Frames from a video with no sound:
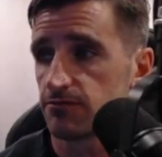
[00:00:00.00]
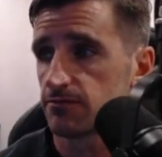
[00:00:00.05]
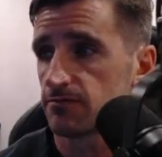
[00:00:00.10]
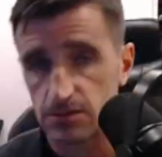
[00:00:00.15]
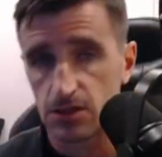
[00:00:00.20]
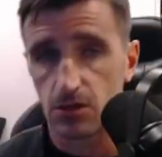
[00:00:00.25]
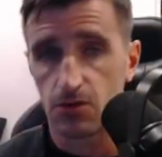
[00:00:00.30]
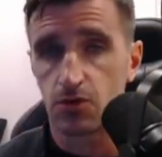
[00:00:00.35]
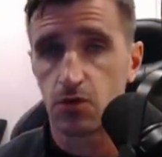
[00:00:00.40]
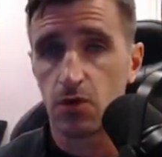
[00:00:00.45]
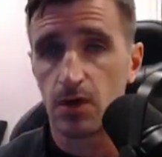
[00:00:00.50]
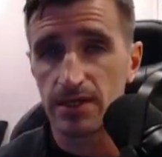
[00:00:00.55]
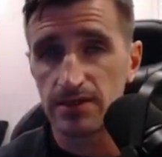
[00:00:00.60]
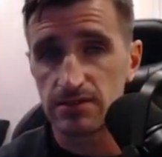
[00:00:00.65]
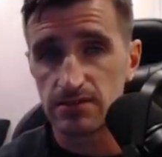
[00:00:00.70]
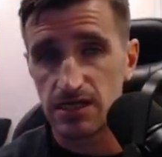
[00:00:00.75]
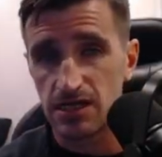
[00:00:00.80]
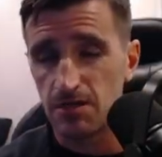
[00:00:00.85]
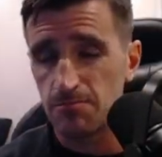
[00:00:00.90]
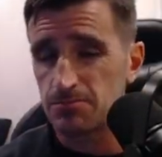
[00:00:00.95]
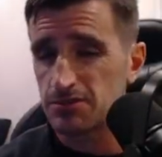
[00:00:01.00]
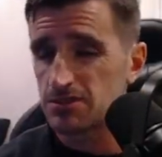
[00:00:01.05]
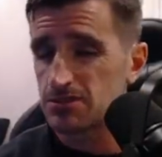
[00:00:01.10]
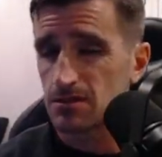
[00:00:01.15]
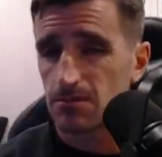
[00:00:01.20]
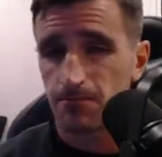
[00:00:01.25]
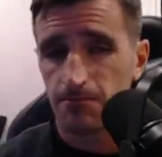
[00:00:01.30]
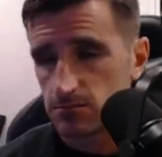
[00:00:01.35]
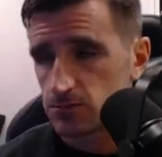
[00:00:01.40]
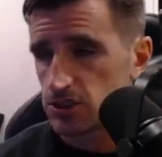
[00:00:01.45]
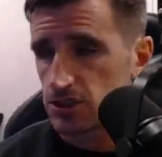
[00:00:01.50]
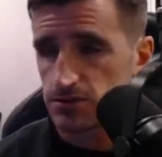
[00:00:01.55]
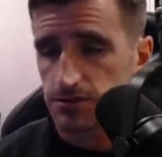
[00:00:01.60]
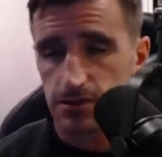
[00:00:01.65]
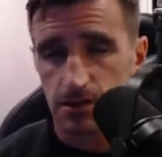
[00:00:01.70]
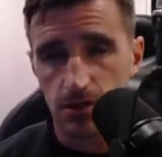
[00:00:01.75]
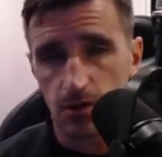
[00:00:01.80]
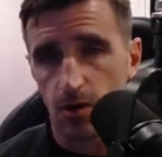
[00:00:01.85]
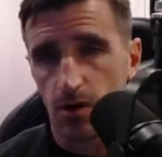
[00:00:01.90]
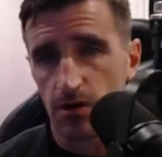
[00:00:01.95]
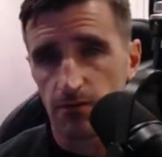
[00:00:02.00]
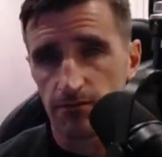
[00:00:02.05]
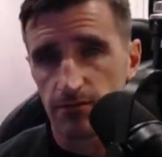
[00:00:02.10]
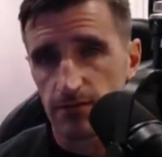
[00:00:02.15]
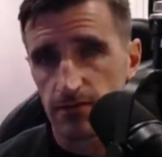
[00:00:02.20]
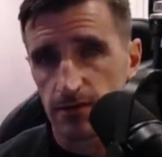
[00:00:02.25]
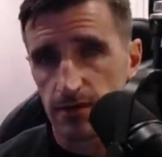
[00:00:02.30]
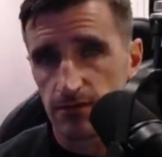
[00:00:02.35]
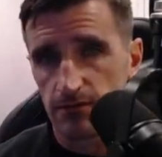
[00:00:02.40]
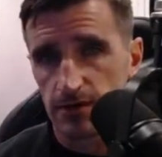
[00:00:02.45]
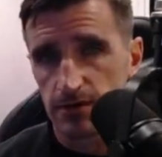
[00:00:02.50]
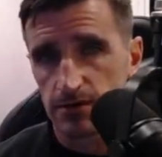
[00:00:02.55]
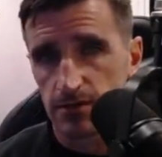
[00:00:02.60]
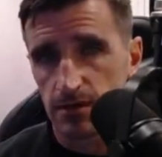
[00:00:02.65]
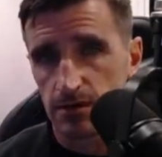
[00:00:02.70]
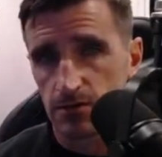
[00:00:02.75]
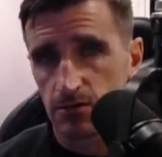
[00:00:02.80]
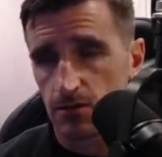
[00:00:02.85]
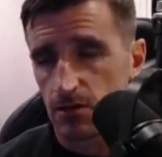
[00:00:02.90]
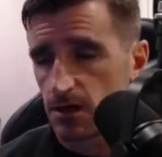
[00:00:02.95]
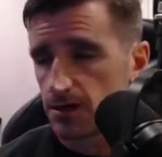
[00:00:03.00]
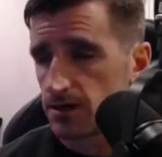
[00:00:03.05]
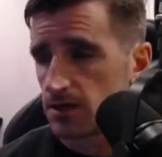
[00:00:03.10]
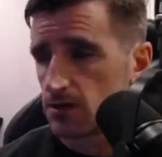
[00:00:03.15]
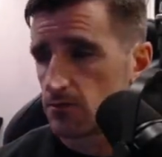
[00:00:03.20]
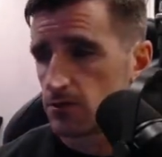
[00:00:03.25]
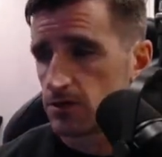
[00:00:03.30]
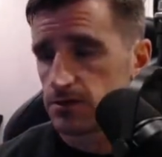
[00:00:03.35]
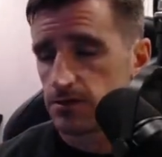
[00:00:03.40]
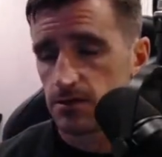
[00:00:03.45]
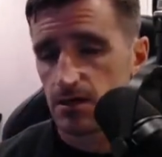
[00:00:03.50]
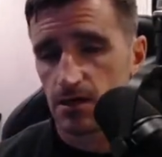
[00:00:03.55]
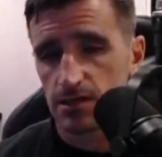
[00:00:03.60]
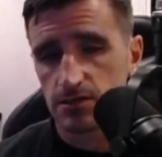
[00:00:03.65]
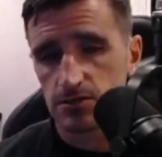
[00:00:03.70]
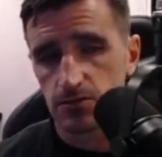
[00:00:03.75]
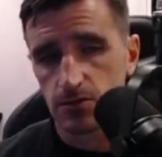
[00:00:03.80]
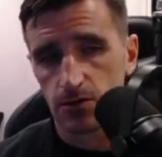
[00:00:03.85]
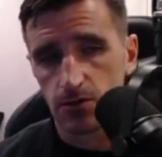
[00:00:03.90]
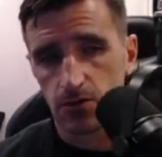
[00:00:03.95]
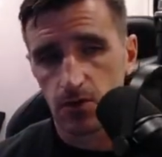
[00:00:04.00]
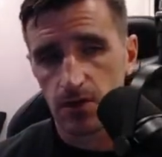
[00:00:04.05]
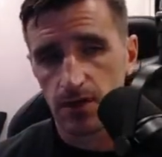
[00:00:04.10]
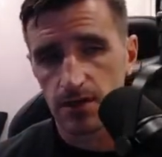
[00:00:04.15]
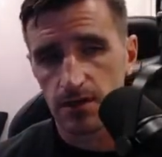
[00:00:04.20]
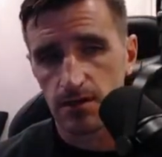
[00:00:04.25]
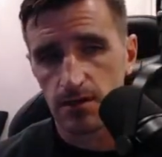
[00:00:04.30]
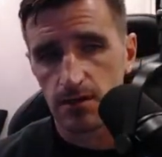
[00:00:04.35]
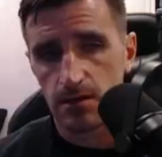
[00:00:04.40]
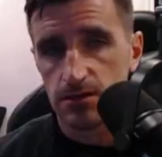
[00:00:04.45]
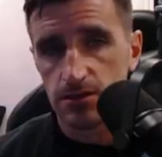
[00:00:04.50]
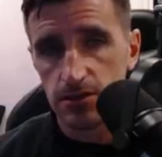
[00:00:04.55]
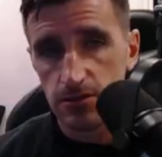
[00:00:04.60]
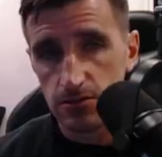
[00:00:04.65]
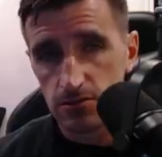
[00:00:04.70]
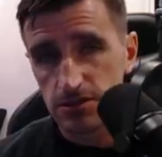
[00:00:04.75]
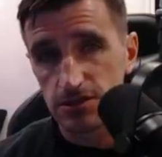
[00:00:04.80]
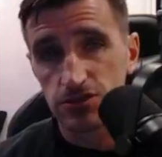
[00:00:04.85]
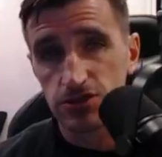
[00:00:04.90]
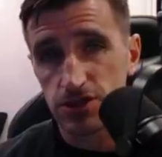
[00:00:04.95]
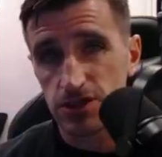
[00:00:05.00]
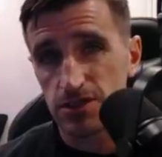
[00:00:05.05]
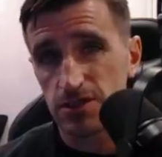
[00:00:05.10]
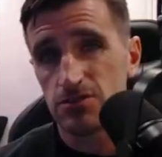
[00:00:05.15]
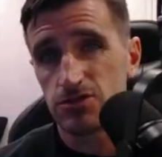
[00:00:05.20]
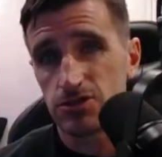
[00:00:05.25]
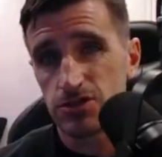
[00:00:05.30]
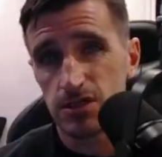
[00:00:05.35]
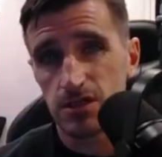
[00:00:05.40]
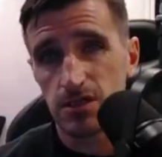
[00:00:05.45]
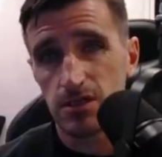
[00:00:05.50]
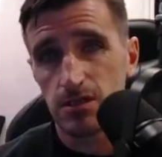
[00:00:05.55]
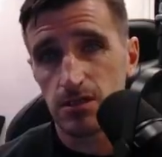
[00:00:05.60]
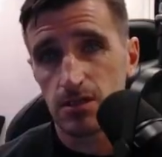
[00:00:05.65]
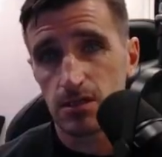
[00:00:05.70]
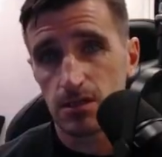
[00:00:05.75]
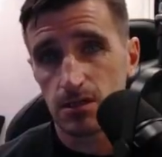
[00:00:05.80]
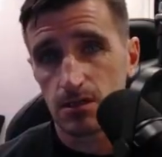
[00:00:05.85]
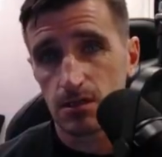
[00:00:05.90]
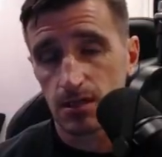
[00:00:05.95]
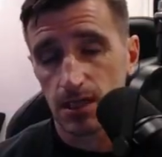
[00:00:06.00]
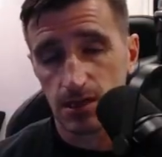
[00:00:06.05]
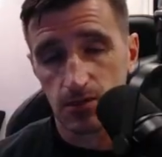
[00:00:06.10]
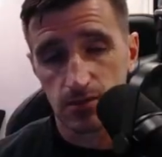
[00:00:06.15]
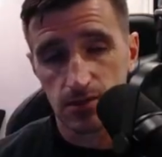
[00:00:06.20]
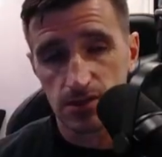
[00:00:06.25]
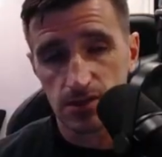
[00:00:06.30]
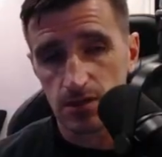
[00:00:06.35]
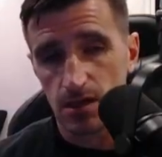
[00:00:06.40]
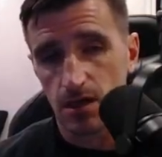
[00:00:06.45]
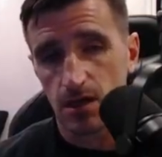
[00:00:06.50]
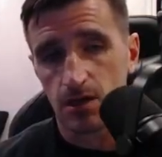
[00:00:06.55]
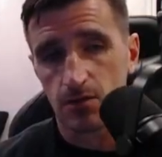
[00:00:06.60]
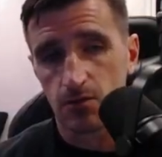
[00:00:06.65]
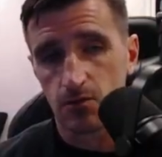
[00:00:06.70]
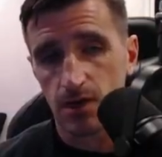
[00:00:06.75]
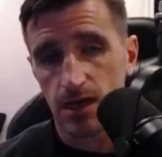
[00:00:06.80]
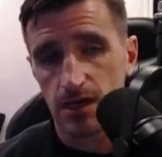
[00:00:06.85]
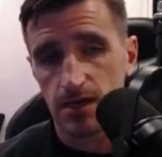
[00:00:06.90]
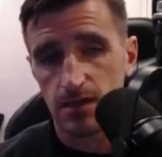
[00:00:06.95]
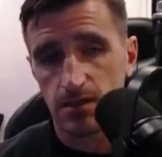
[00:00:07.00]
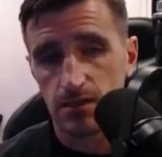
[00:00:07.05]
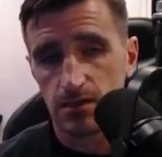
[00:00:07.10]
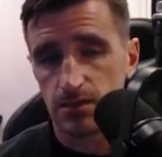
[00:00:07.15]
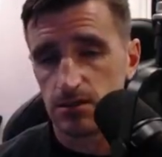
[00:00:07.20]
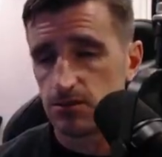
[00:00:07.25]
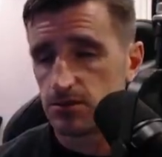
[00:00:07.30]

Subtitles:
So quick tips, just to go over everything again with you guys real quick. Use a cheat sheet like we saw on Reddit.